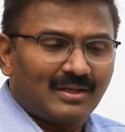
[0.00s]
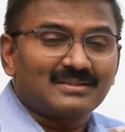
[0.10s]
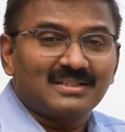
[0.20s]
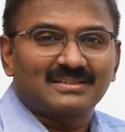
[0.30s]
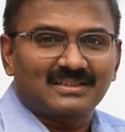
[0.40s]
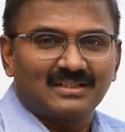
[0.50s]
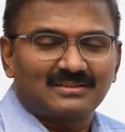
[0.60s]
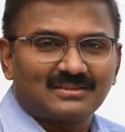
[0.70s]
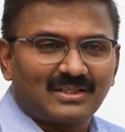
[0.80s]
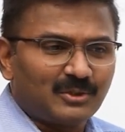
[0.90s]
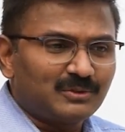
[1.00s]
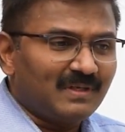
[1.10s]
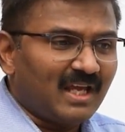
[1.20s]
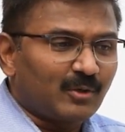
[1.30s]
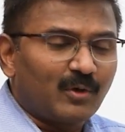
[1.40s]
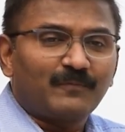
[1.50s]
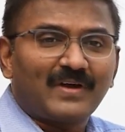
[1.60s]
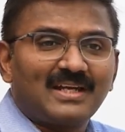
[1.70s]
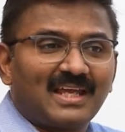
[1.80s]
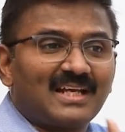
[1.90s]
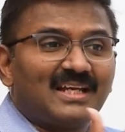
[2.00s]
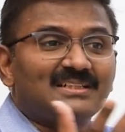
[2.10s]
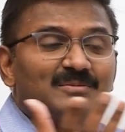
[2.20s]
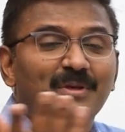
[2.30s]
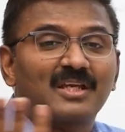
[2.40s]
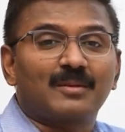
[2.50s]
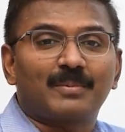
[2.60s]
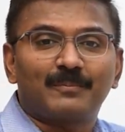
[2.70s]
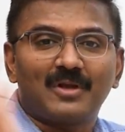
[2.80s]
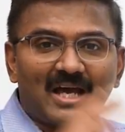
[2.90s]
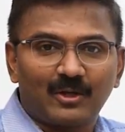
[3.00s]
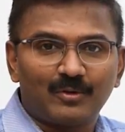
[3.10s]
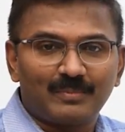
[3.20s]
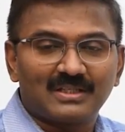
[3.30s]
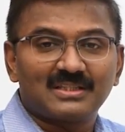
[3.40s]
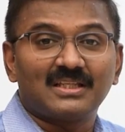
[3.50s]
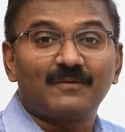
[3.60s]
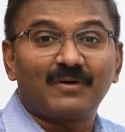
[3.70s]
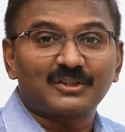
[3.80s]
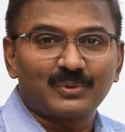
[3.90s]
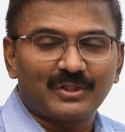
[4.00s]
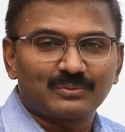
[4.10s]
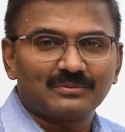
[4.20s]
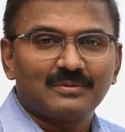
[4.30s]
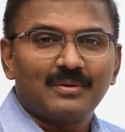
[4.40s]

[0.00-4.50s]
listening skills. Usually, I don't find English speaking people around me. Then what should I do?